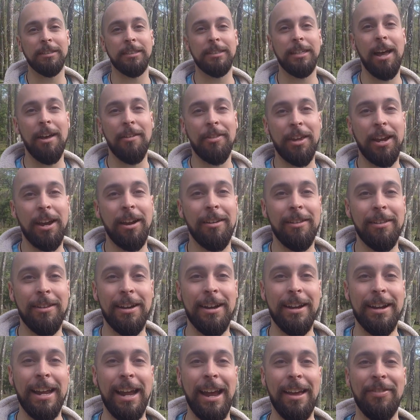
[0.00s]
South
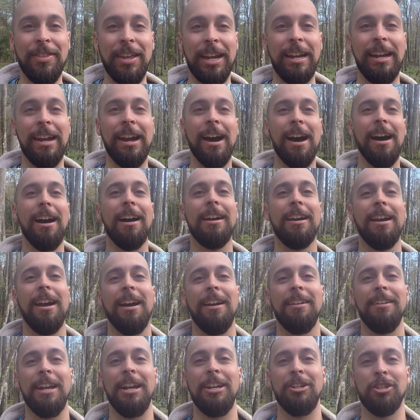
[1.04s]
Carolina at the
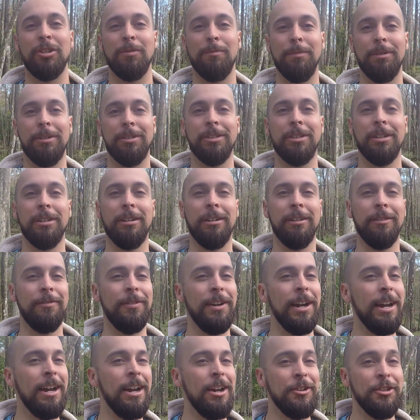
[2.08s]
Kaka Nature Preserve.
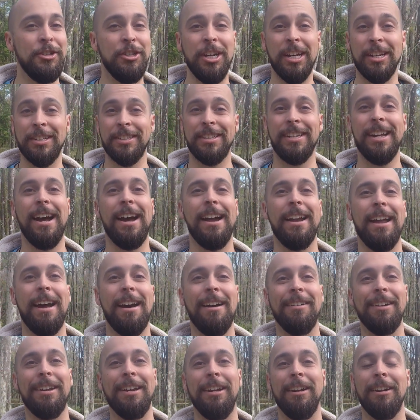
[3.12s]
Just got
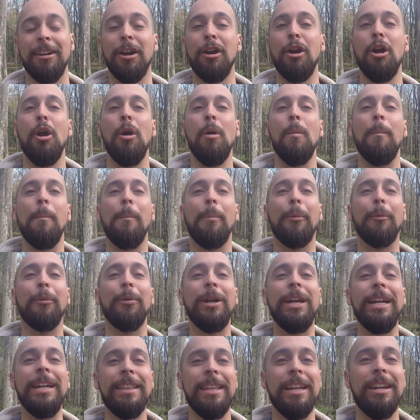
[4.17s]
out here
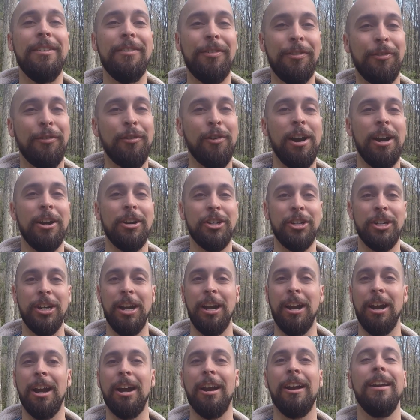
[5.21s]
breathing fresh
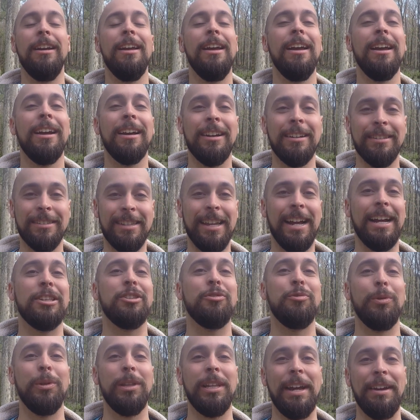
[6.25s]
air because
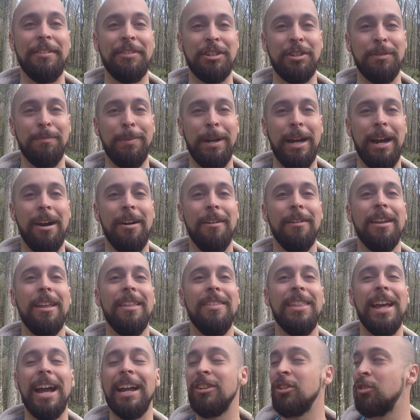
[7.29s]
that's what life's about.
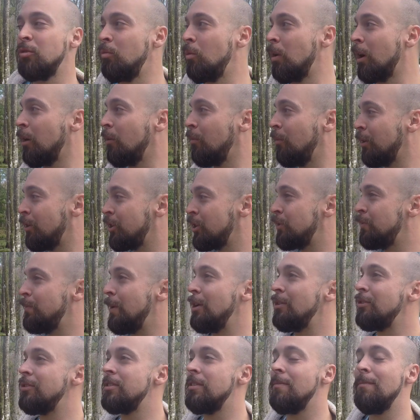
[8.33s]
That's where we're
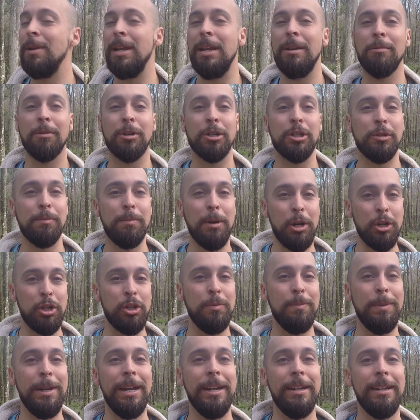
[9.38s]
supposed to be. We're supposed
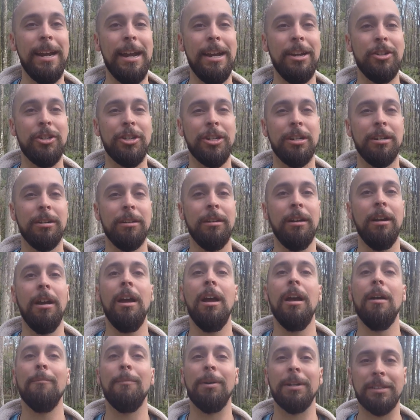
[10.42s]
to be in nature,
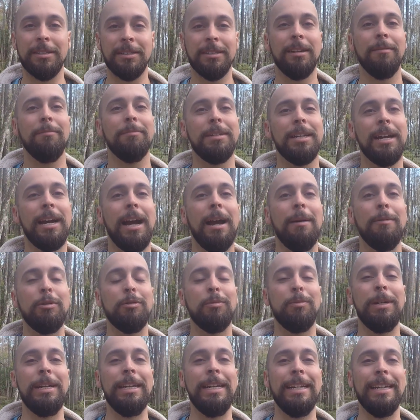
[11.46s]
but sometimes
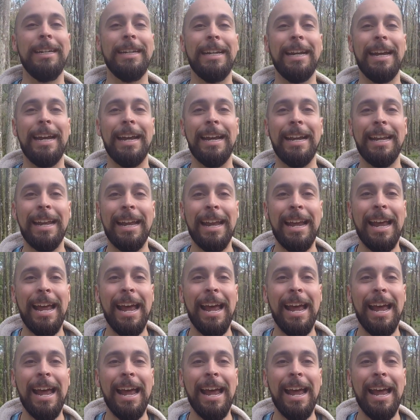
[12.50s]
we need to get